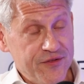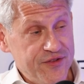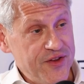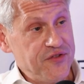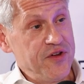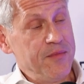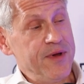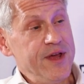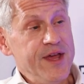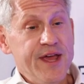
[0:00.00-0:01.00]

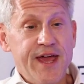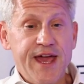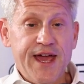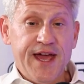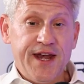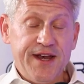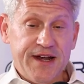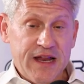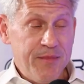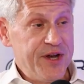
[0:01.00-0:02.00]
system, and it
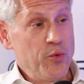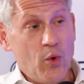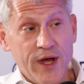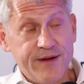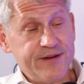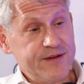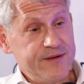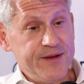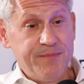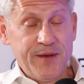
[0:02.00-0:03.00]
limited what
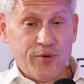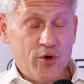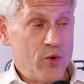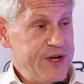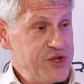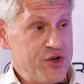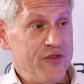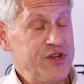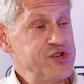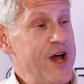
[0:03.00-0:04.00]
the people who were injured on
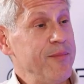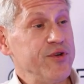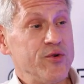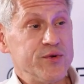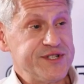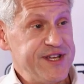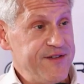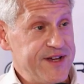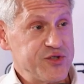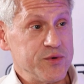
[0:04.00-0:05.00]
the job could
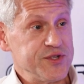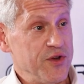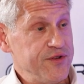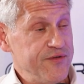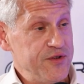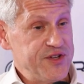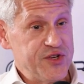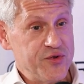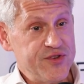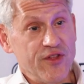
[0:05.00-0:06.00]
receive as a result of those
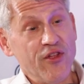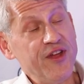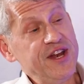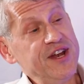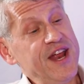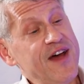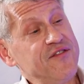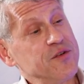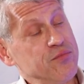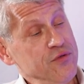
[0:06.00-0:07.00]
injuries, although they didn't have
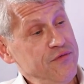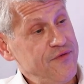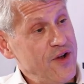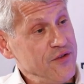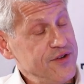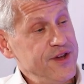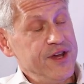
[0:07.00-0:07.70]
to prove fault.